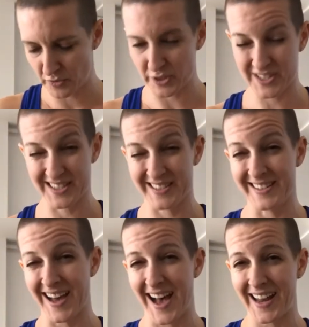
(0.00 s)
which is
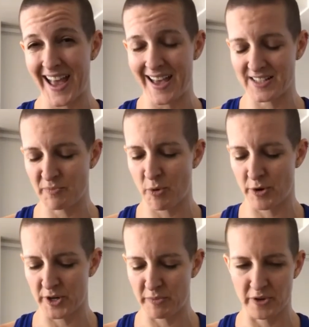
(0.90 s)
not as
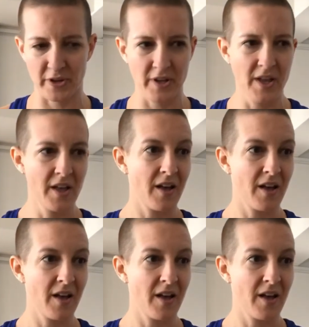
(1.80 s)
portable,